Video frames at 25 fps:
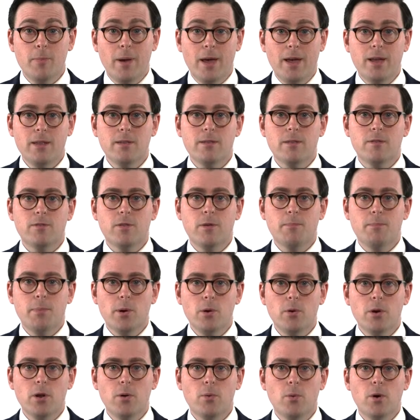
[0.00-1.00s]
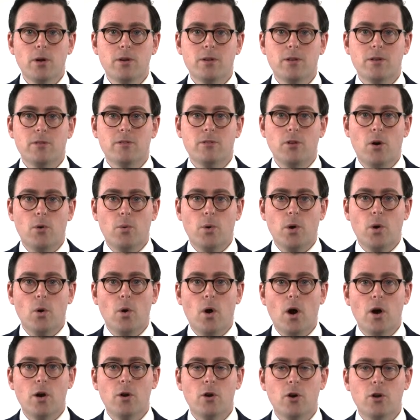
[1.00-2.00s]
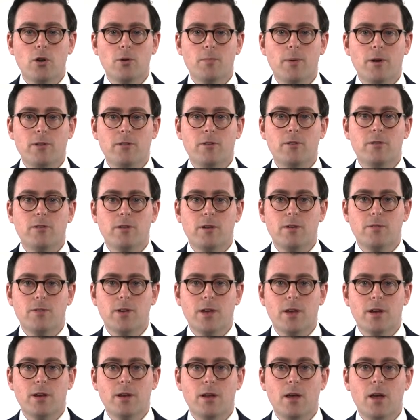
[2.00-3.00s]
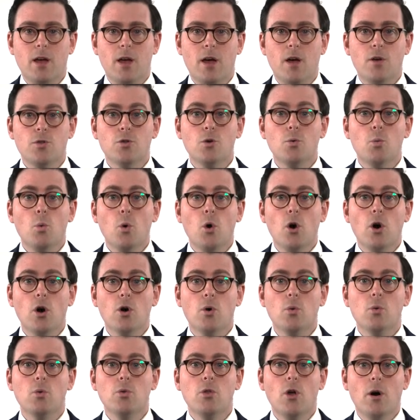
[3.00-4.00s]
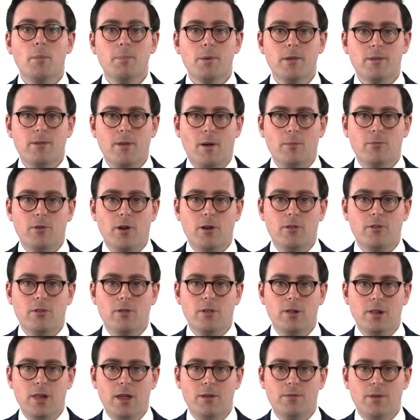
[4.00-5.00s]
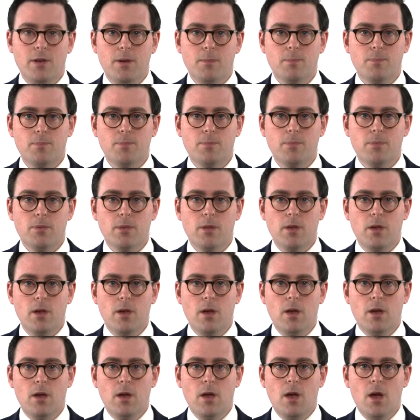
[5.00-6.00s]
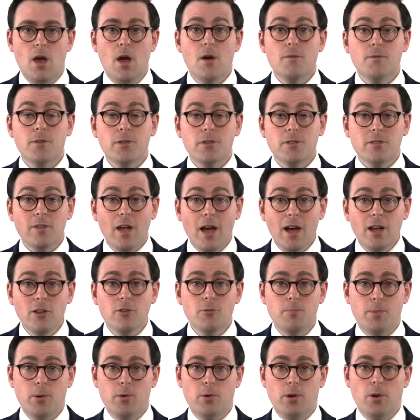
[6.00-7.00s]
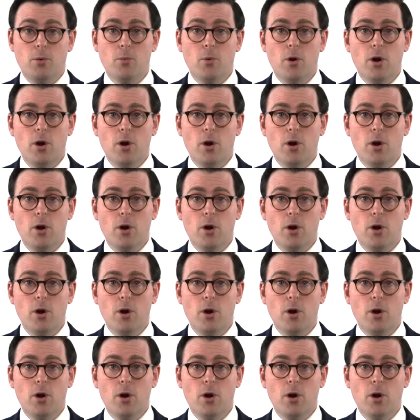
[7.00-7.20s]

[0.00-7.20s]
means if the building work does not require an occupation certificate, the work will not be subject to the levy. For stage building